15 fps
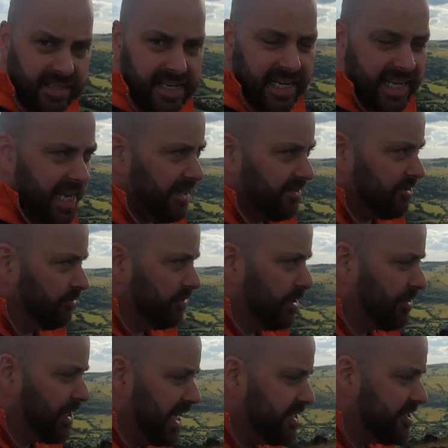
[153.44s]
check out some
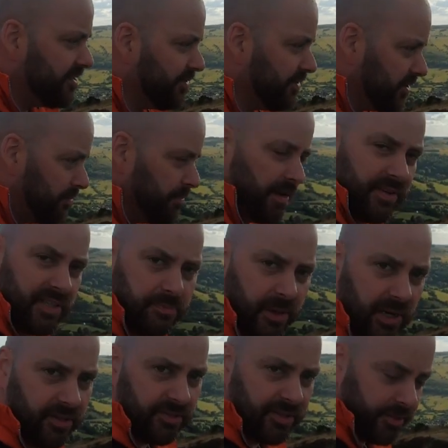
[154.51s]
locations for some bivy
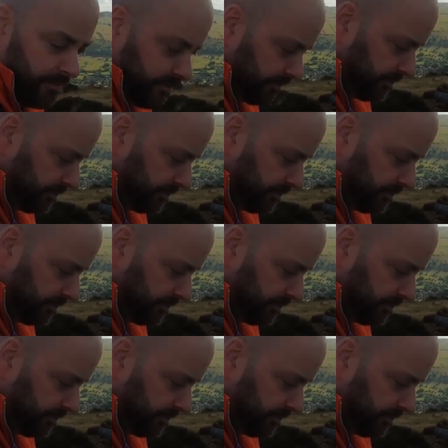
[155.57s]
spots.